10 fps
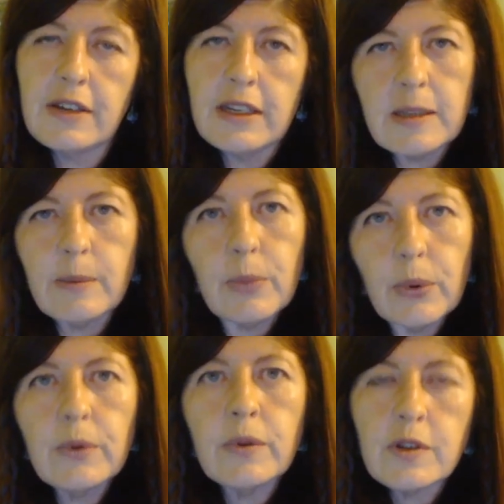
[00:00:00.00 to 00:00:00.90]
and it's
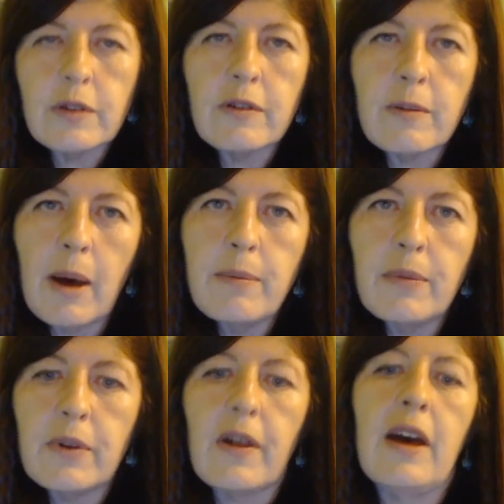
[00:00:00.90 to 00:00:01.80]
important to
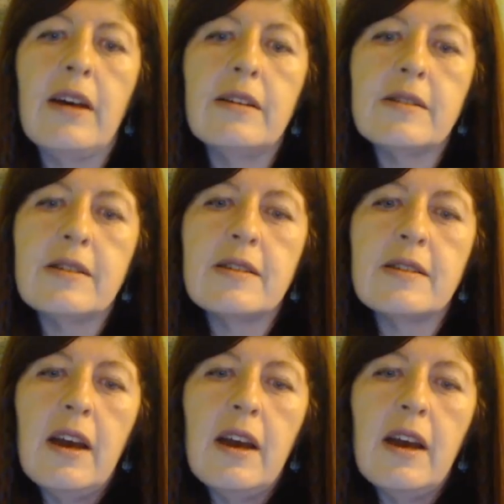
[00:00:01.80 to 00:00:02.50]
remember that.